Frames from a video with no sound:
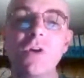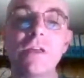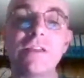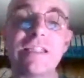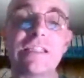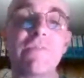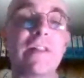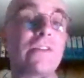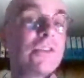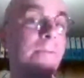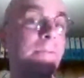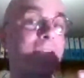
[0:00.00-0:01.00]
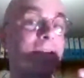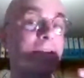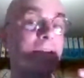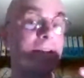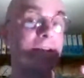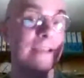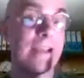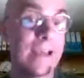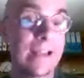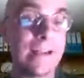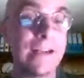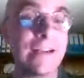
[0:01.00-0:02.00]
you got disfellowshipped
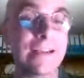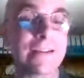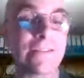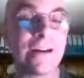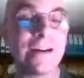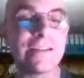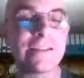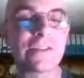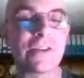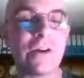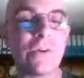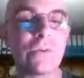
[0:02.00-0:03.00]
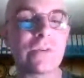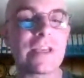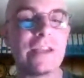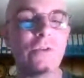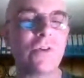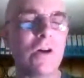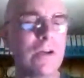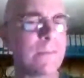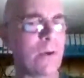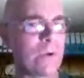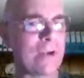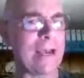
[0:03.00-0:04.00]
again, right? So can you talk
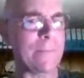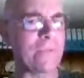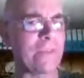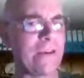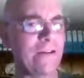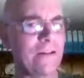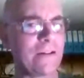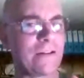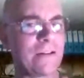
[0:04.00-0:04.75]
about what happened there?